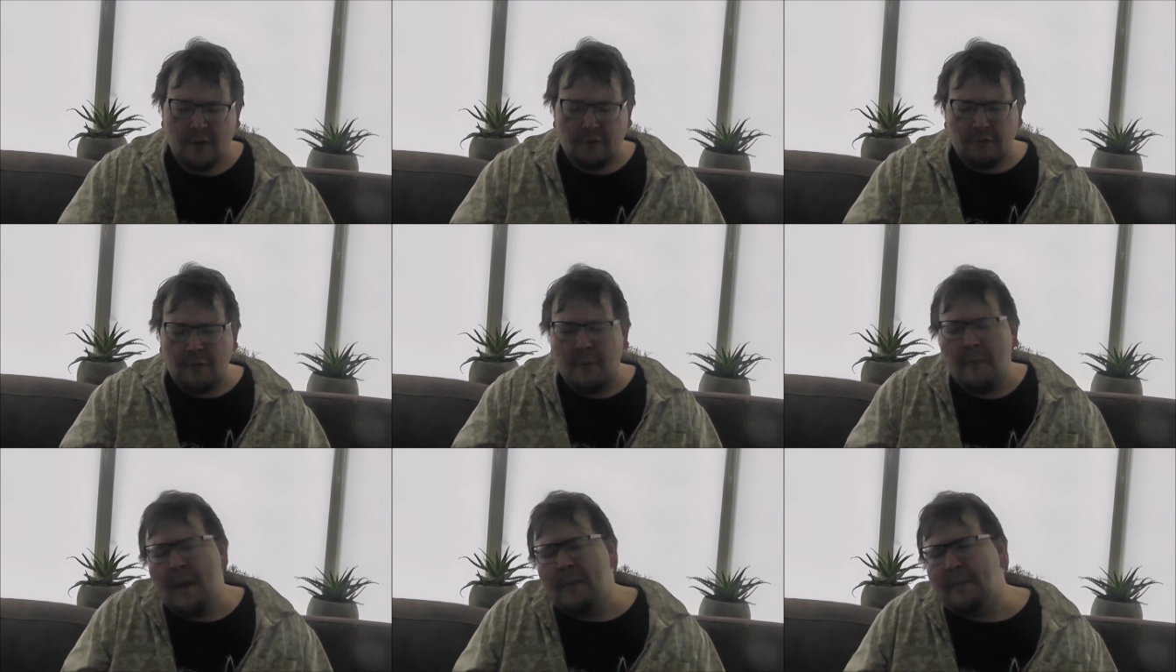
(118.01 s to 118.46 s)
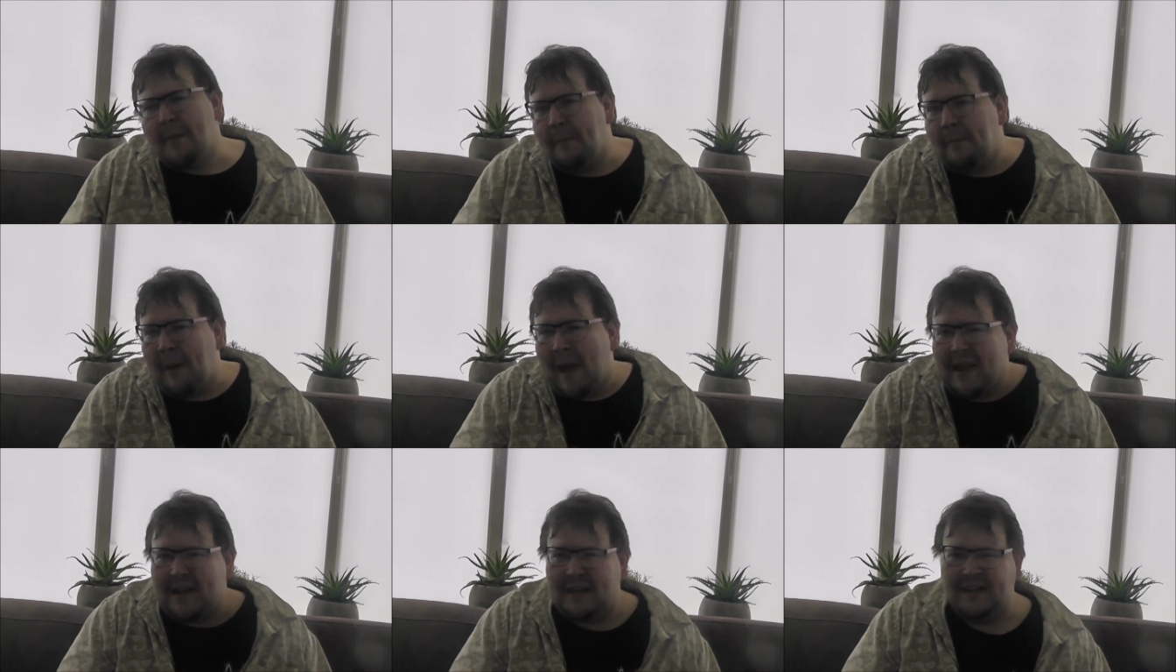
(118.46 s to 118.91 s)
Remember
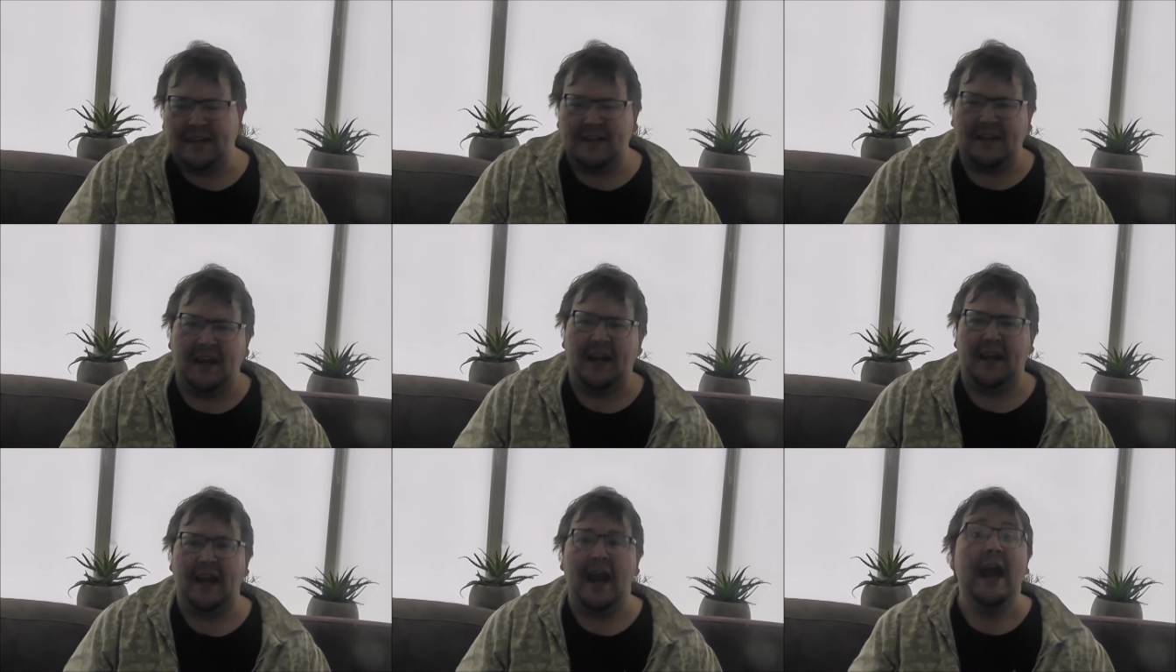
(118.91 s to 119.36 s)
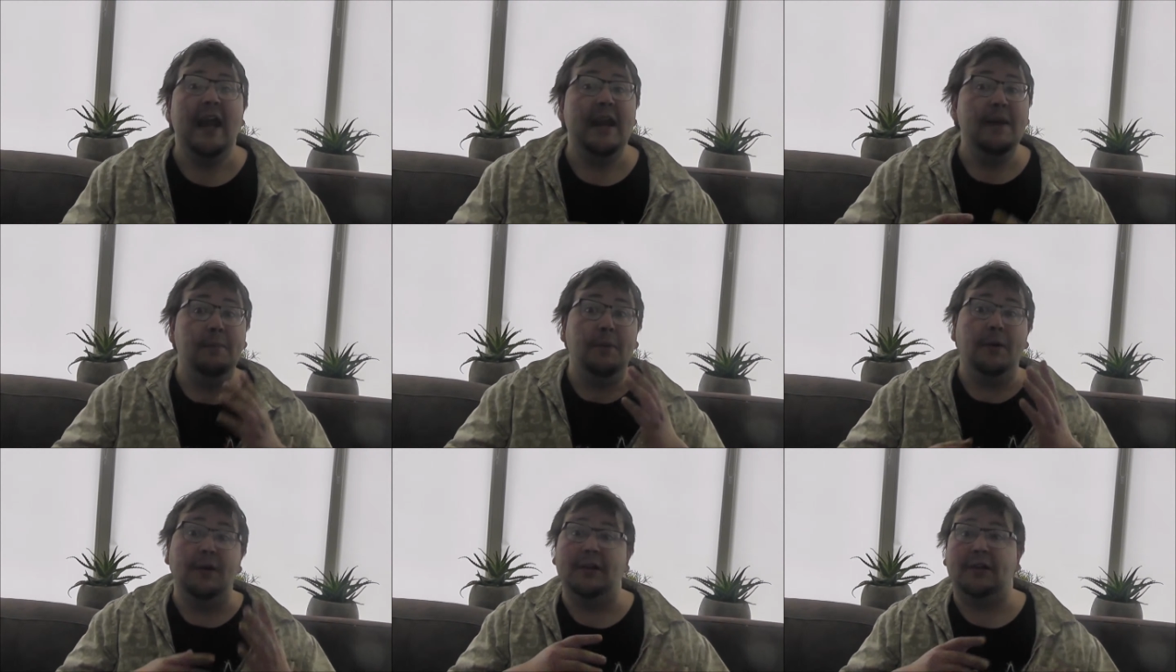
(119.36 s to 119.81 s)
back in the day,
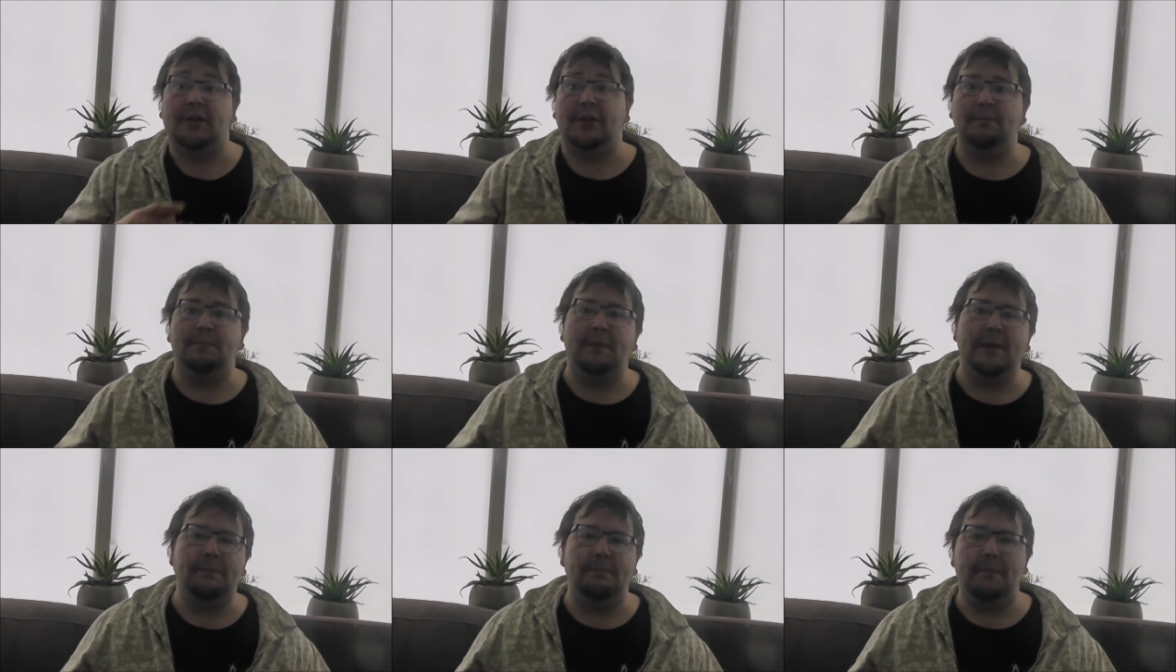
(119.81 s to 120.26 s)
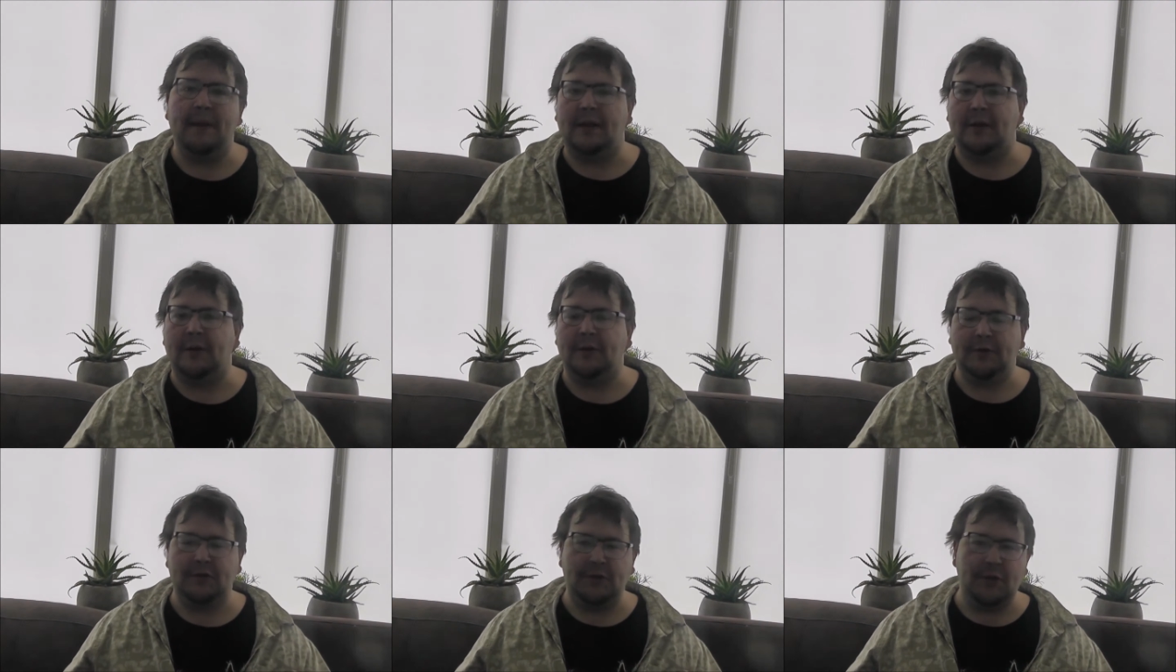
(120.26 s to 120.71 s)
anybody could be
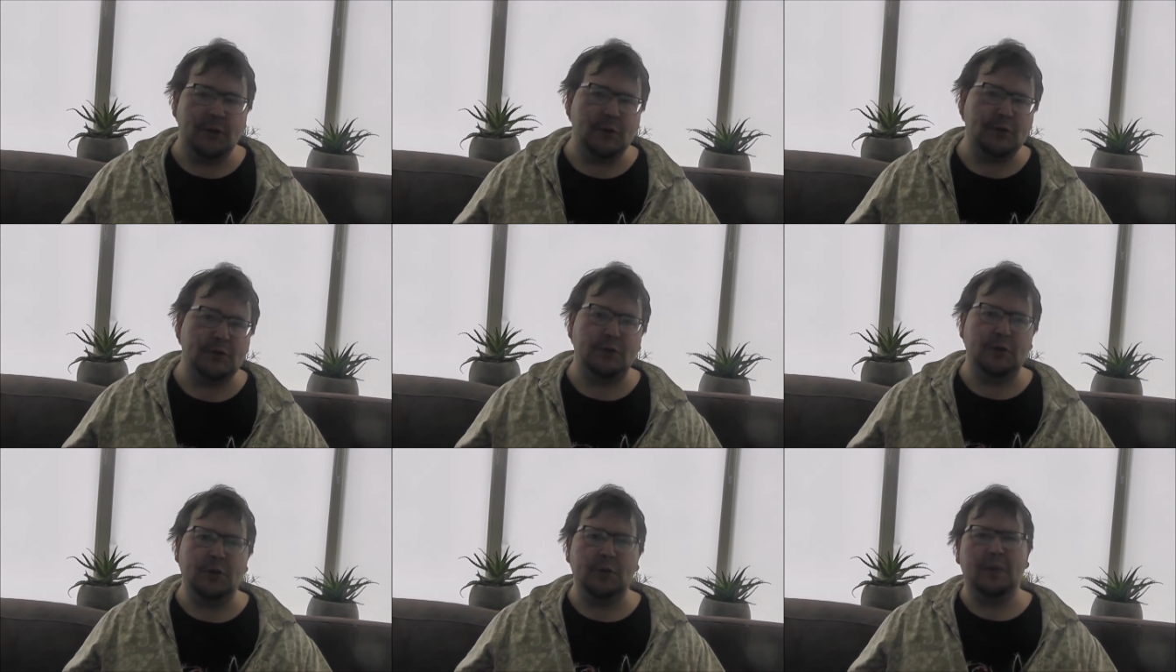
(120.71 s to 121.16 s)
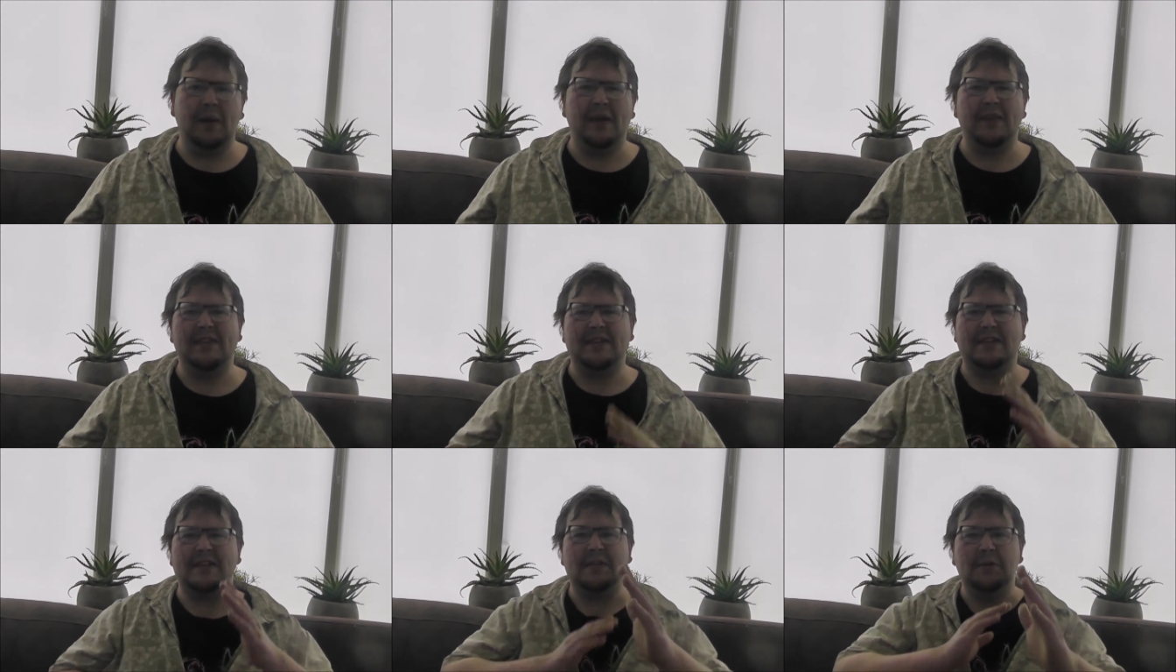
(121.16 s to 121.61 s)
big on YouTube,
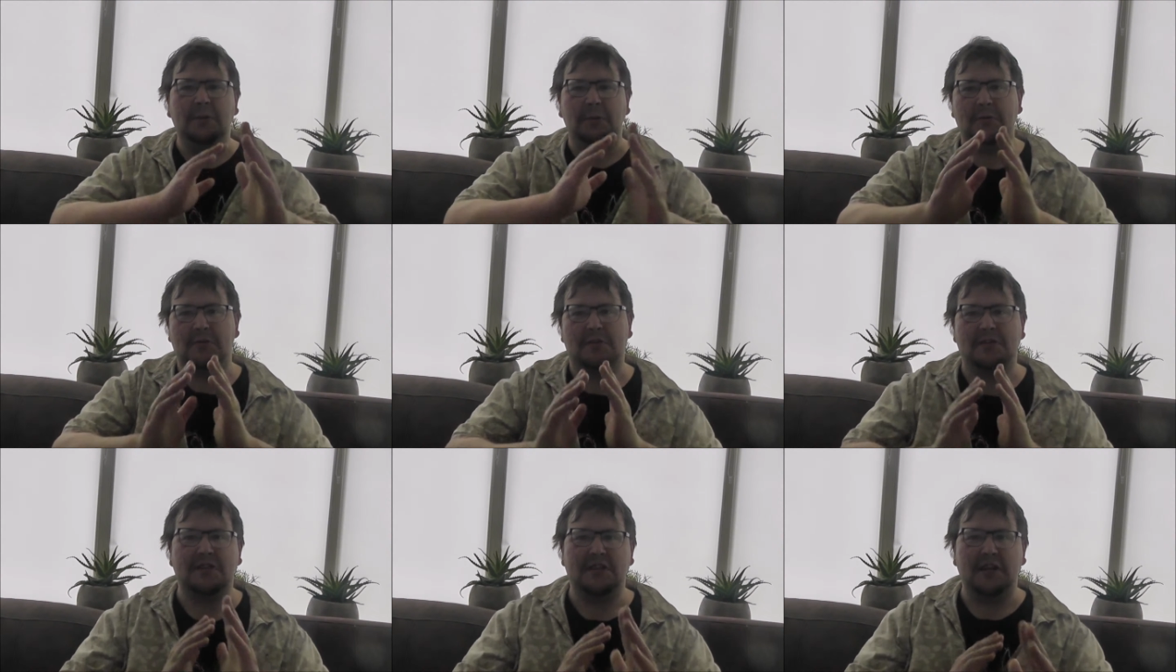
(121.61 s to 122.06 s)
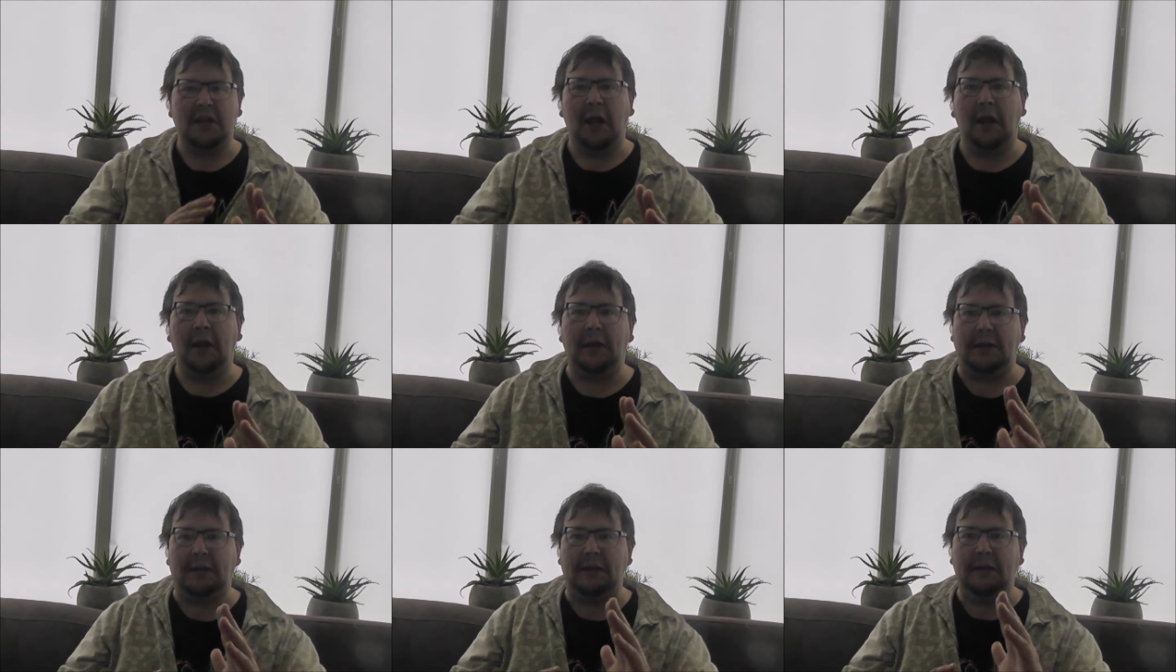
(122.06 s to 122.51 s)
and this is not a
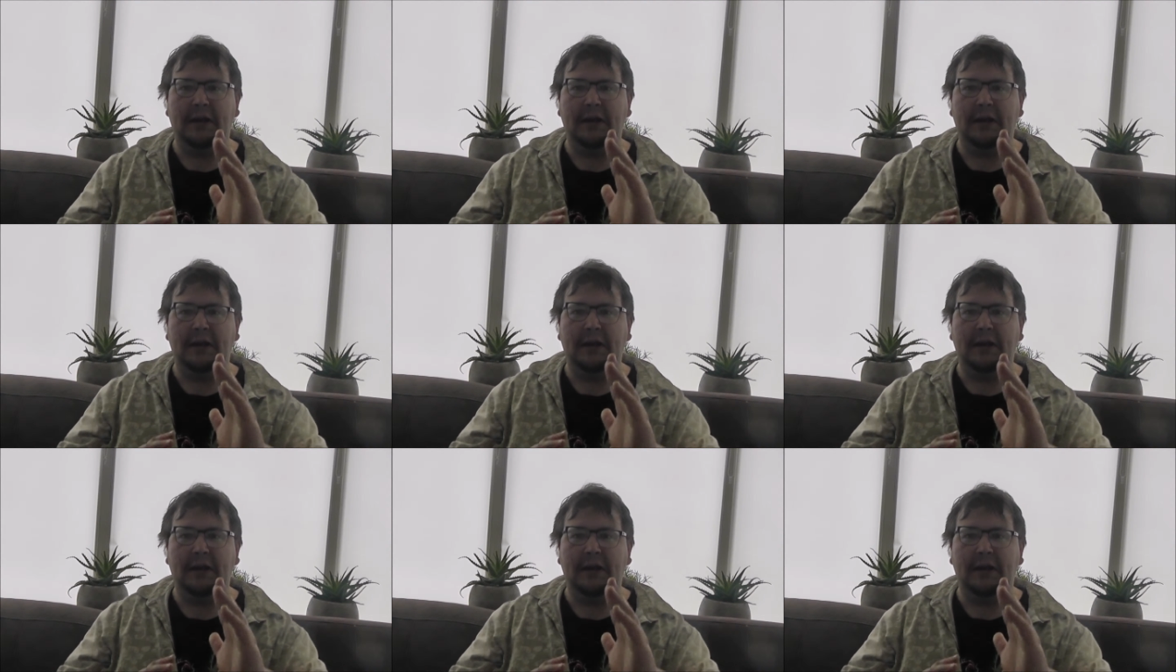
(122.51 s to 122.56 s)
slight